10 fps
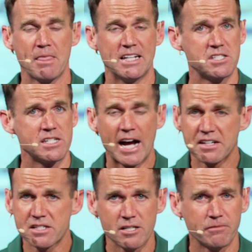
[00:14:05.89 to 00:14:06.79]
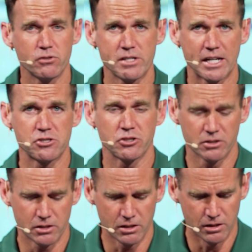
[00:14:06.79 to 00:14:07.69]
It's not sinful
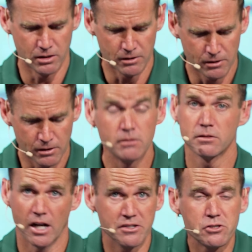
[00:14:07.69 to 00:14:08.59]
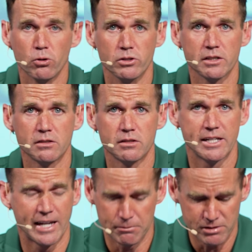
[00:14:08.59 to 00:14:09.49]
nature. God's holy,
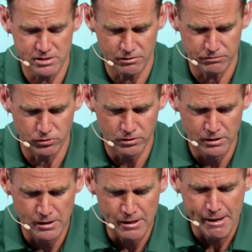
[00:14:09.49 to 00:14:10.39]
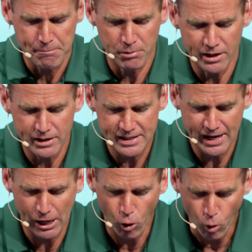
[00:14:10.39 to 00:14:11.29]
he can't be sinful, but
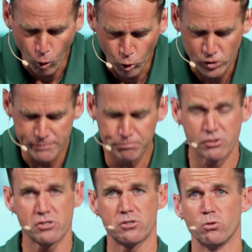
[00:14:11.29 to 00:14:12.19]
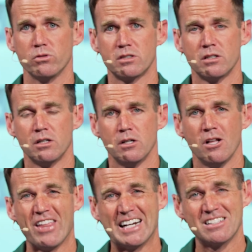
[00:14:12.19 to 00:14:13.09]
a holy pursuit
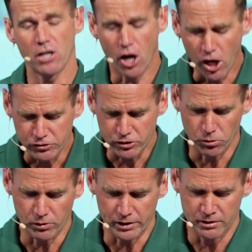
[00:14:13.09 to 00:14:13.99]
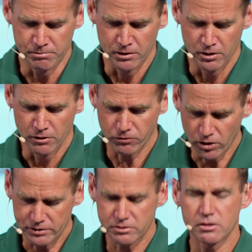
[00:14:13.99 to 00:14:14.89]
that is ongoing for
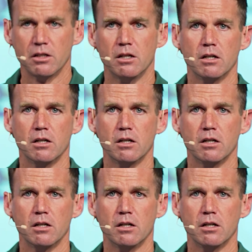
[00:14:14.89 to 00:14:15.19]
us.